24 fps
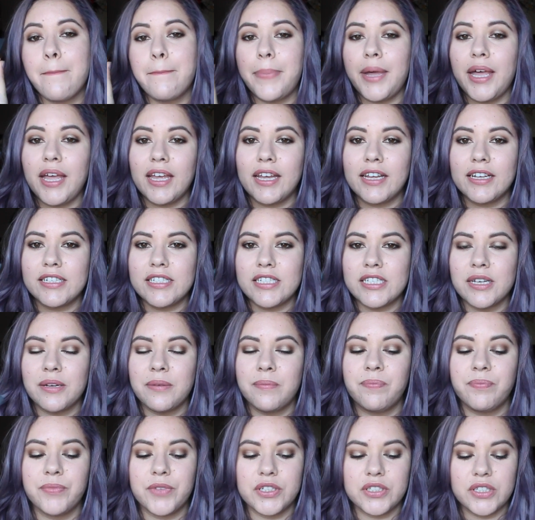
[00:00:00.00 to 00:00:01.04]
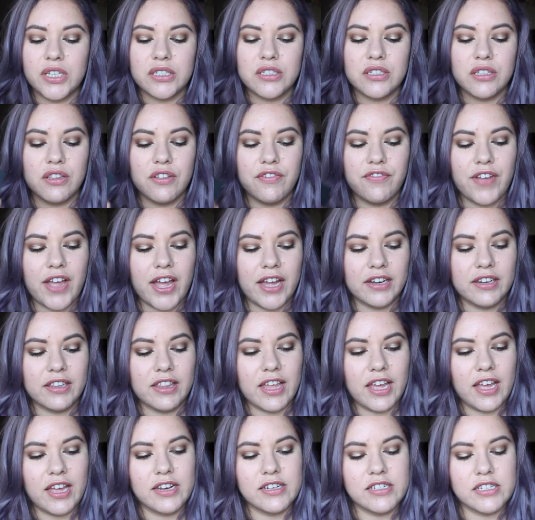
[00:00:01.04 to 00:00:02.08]
But there's also the fact
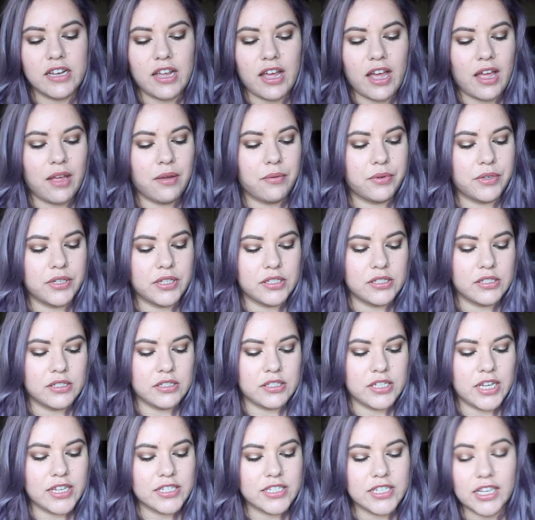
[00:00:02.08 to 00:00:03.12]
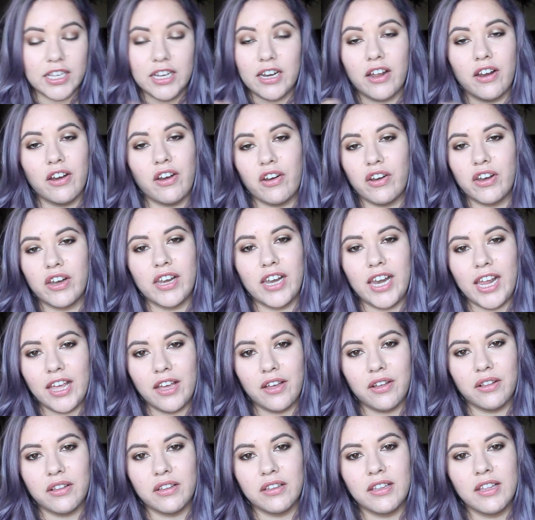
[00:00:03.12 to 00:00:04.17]
that I was testing it out on a
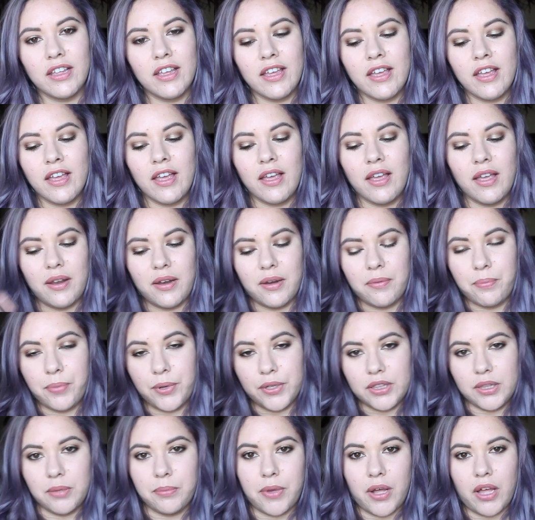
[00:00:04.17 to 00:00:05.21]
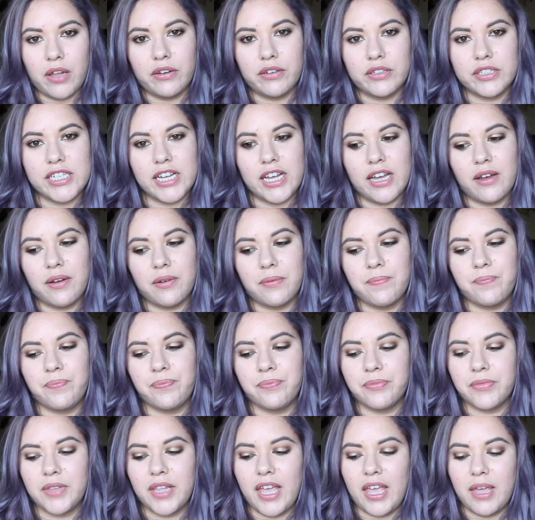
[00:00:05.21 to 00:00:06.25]
nail and put the bottle down
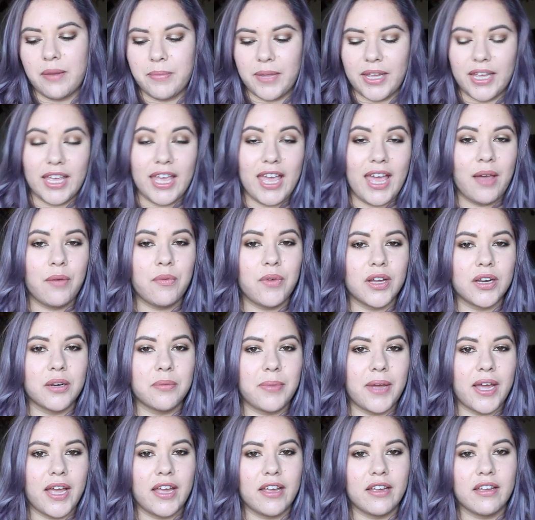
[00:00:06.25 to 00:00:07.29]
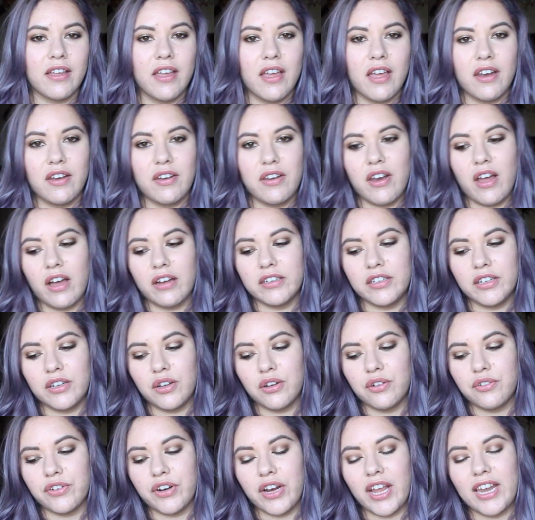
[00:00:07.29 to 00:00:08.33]
and my cat walked by, knocked it
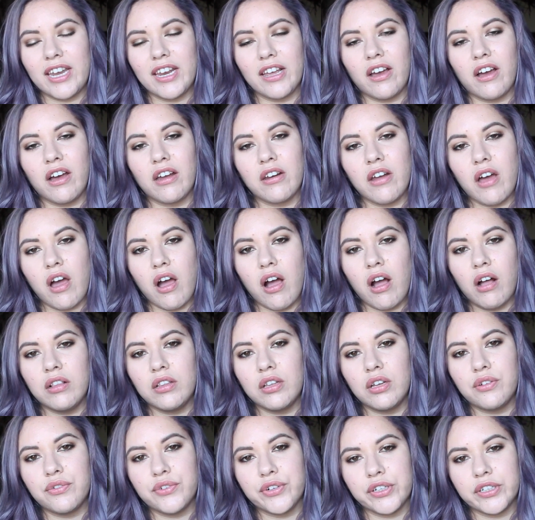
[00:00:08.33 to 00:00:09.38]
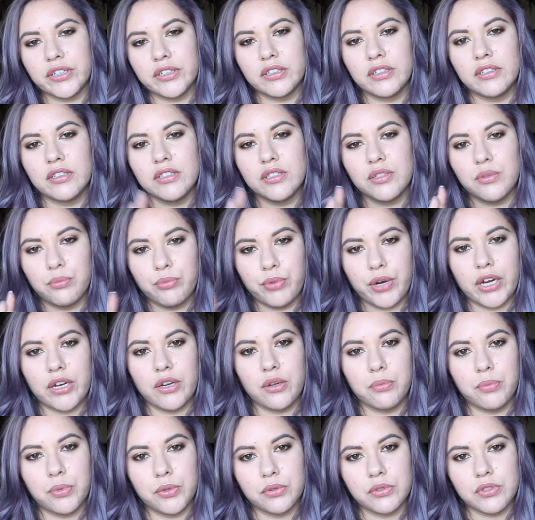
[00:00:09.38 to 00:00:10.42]
over, and it got all over some brand
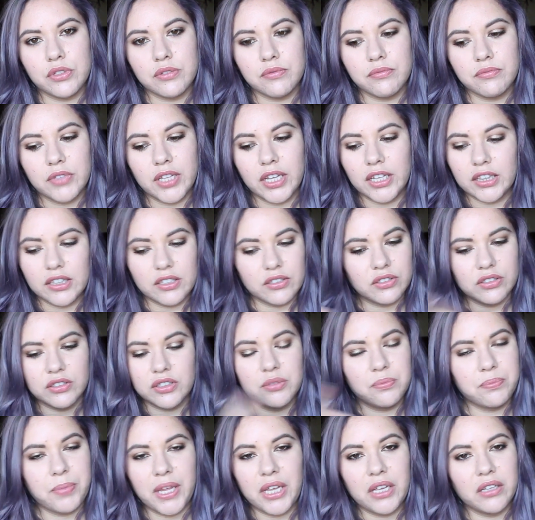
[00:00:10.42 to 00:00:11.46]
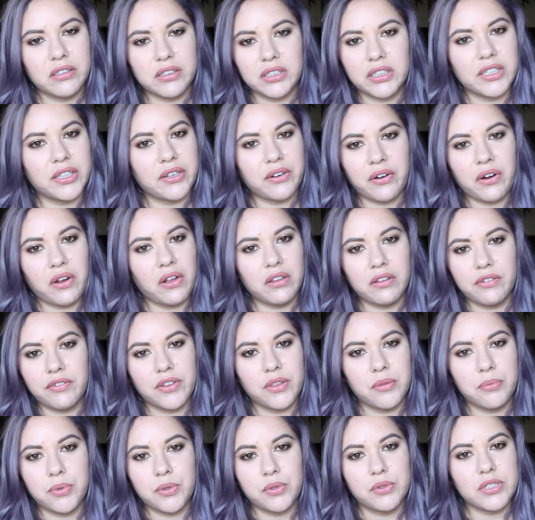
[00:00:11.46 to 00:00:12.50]
new boots. Like, there's pink glitter all over
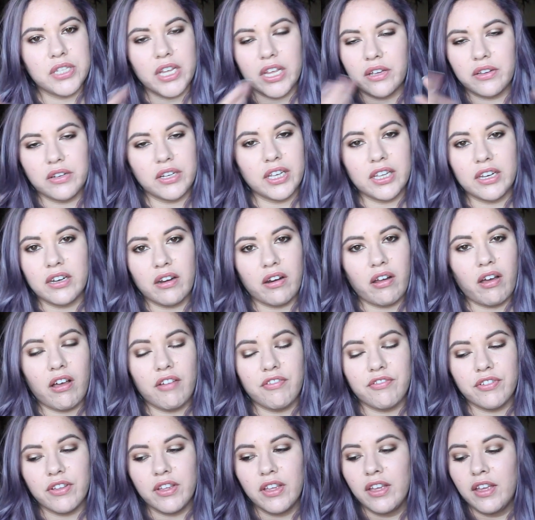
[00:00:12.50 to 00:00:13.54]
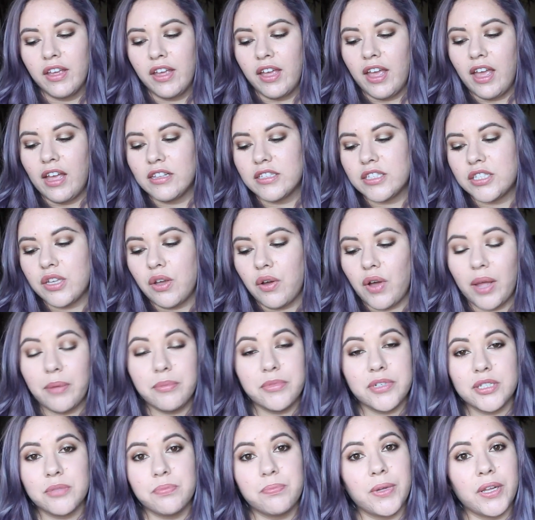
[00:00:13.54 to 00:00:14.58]
the boots. I couldn't get it off. And so
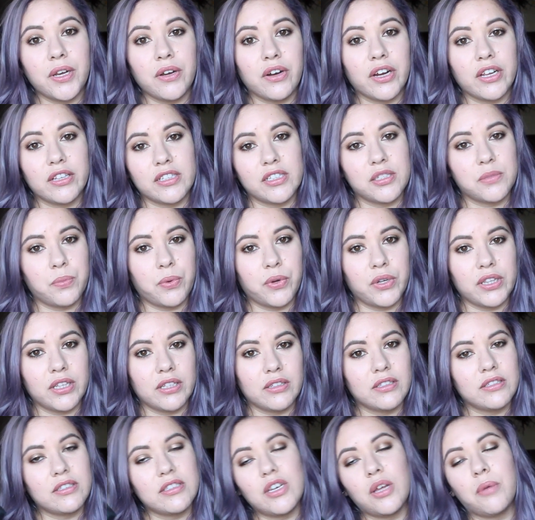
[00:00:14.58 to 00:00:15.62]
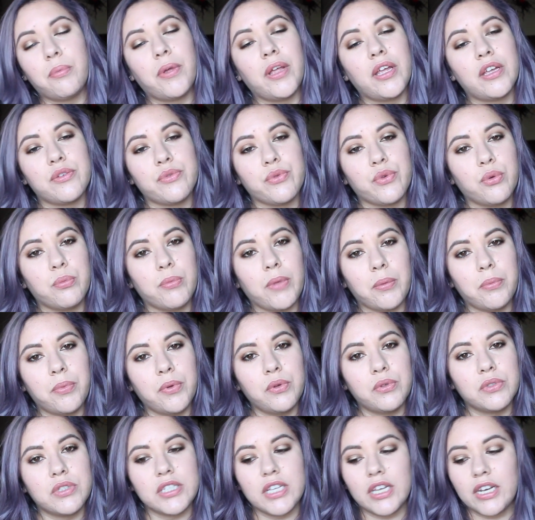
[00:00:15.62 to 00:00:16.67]
I'm just bitter at this point that this nail polish ruined my
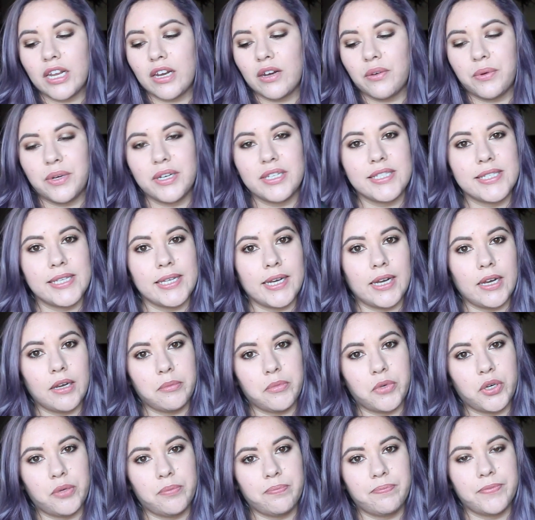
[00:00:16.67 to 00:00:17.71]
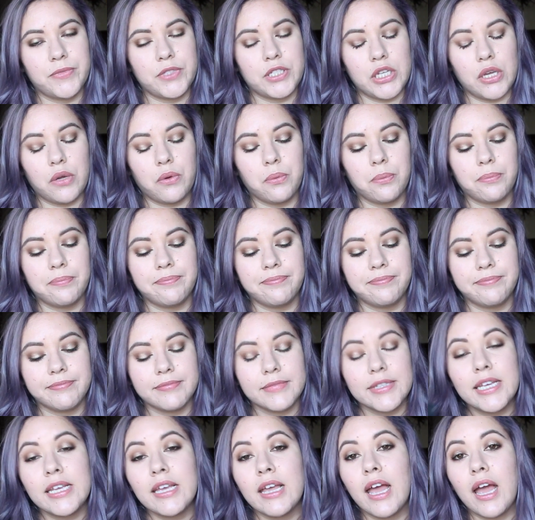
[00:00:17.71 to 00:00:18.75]
boots and I don't want to see it anymore. So
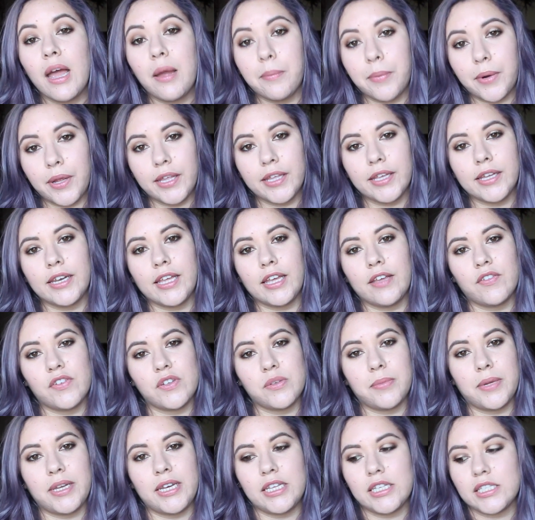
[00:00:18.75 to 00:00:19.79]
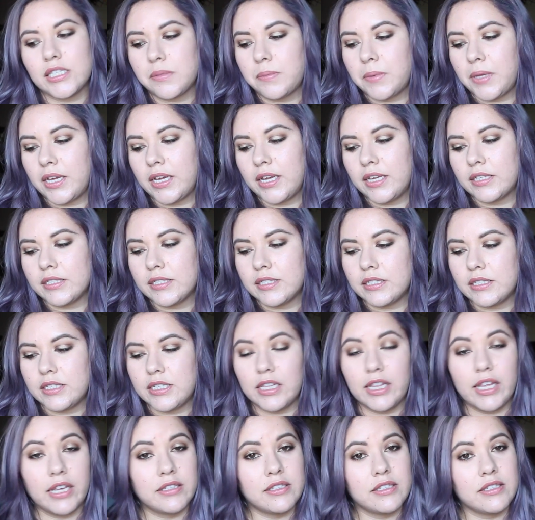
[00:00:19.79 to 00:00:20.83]
I'm probably going to give it to my niece because
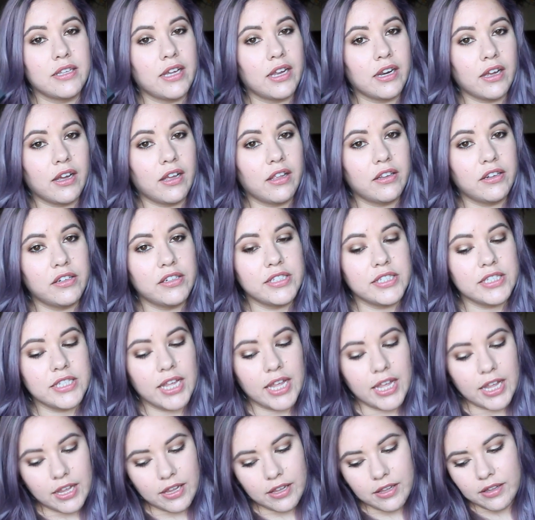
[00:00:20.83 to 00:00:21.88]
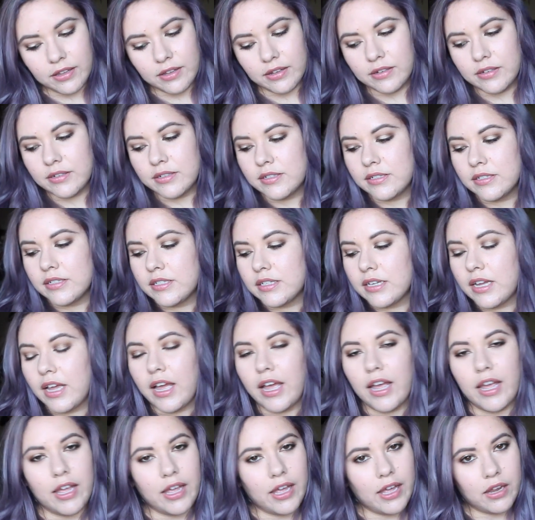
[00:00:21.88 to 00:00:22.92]
she likes these kind of colors and
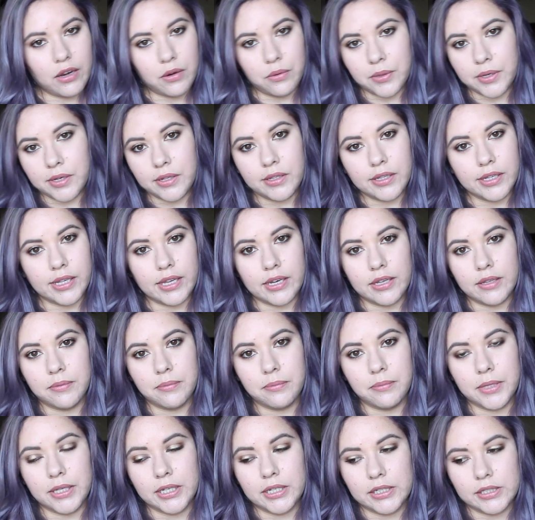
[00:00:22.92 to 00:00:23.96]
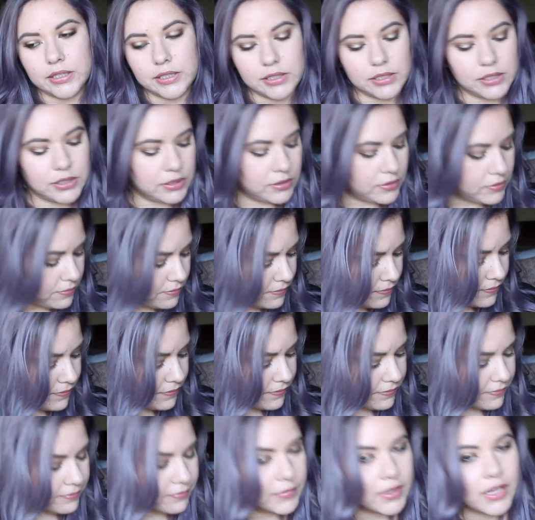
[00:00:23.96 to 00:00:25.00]
I don't want to look at it because
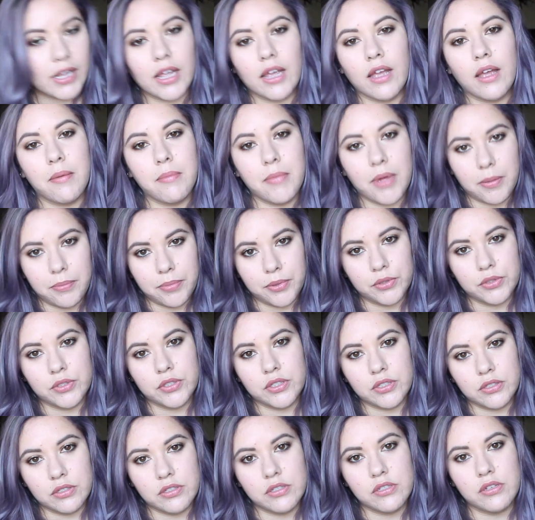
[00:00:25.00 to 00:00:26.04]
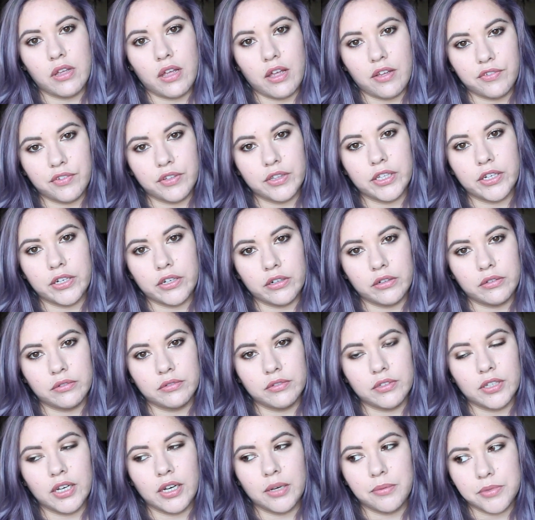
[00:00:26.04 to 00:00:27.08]
my boots still have glitter
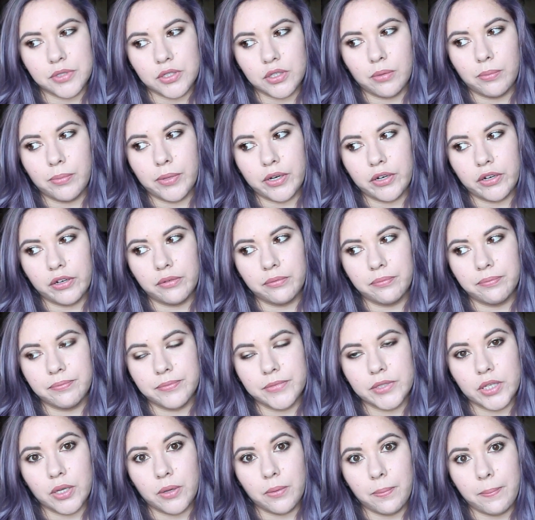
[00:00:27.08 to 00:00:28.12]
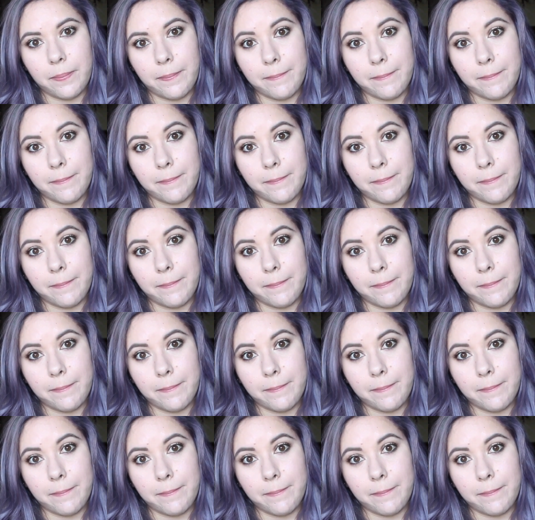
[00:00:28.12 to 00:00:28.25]
and I'm still bitter. So